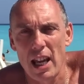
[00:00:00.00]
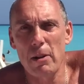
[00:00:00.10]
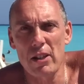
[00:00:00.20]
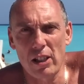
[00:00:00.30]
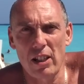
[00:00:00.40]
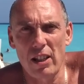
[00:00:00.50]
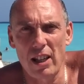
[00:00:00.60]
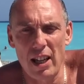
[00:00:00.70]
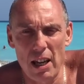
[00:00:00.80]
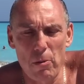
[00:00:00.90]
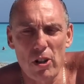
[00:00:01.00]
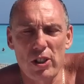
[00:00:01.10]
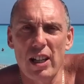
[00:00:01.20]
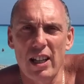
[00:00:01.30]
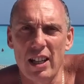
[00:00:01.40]
He works
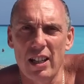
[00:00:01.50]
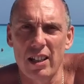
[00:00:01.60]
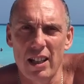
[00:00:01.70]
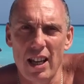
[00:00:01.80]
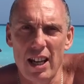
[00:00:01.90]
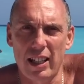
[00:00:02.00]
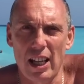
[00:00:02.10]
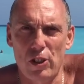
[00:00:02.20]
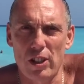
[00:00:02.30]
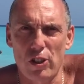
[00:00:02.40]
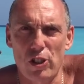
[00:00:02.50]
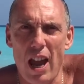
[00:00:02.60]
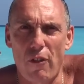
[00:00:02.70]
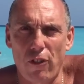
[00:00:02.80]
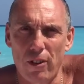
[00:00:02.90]
in a kitchen. He's a chef.